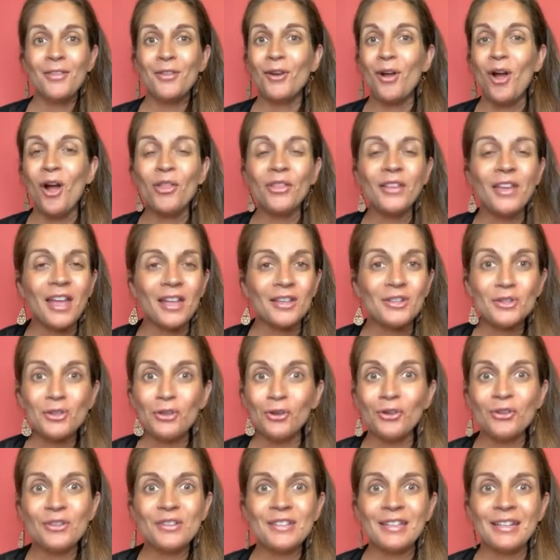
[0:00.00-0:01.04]
They're on the edge
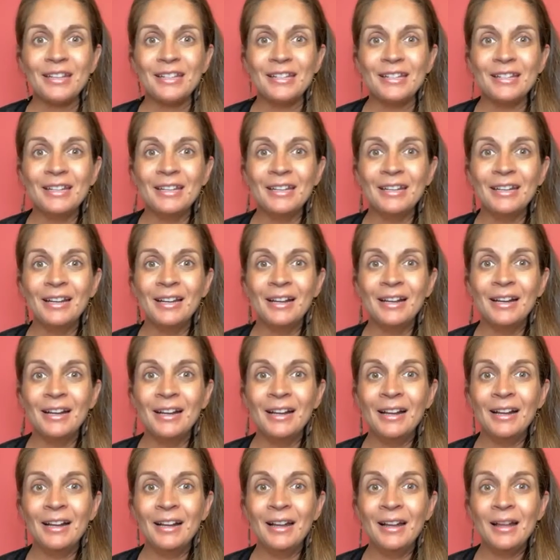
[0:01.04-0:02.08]
of their seat.
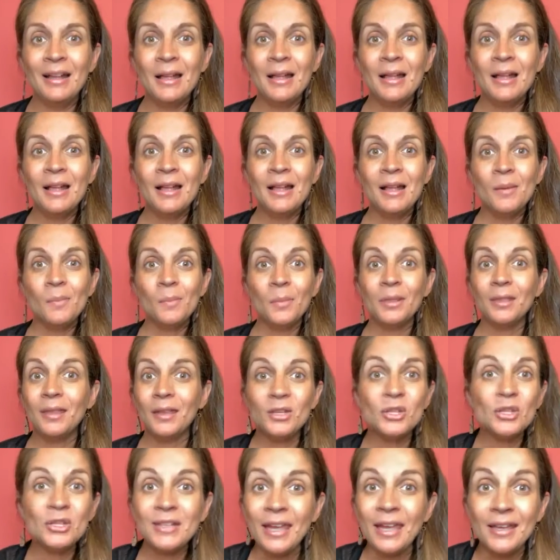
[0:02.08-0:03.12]
But
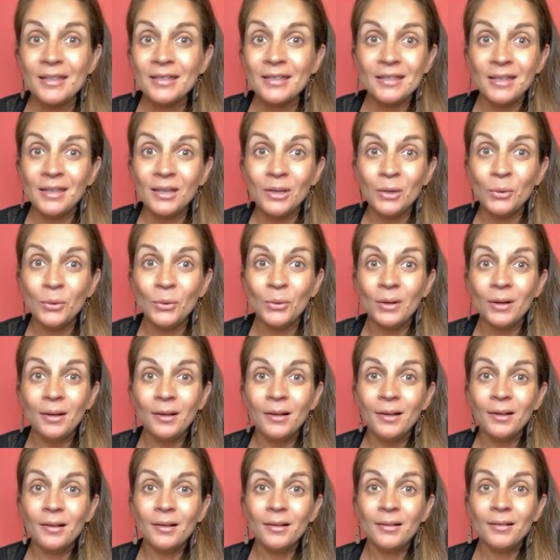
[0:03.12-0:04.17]
they just can't see you.
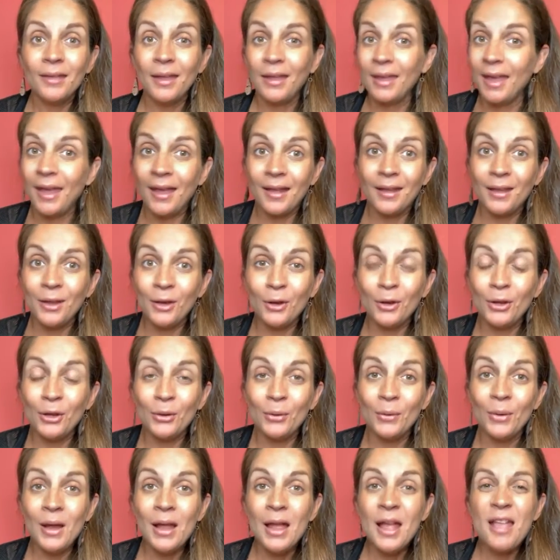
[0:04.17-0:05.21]
They can't hear
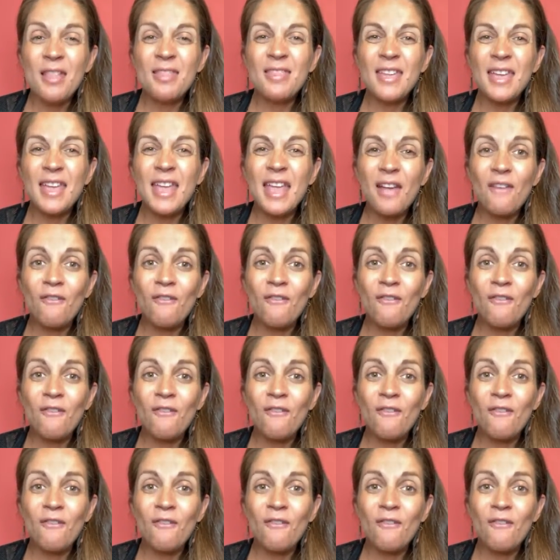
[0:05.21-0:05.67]
you. They